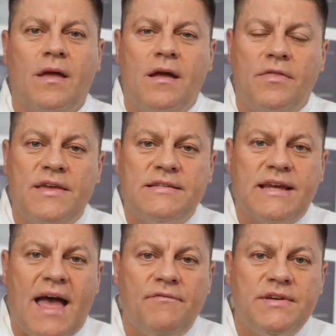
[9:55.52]
This
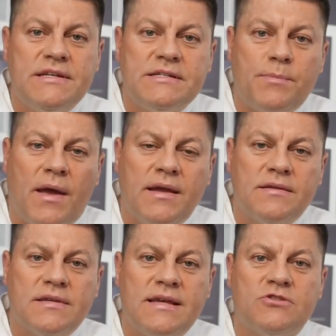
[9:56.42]
cavity
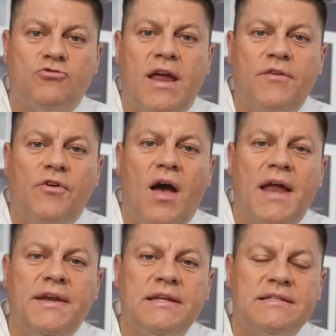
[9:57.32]
space is great for
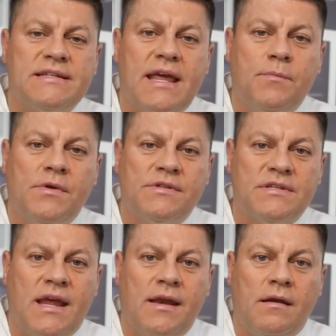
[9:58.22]
adding stamens
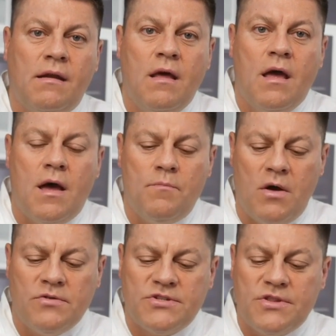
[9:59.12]
in
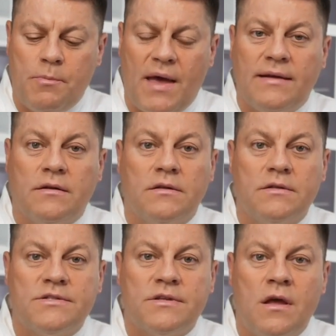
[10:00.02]
amongst the
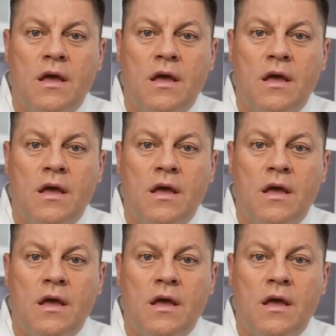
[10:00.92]
petals,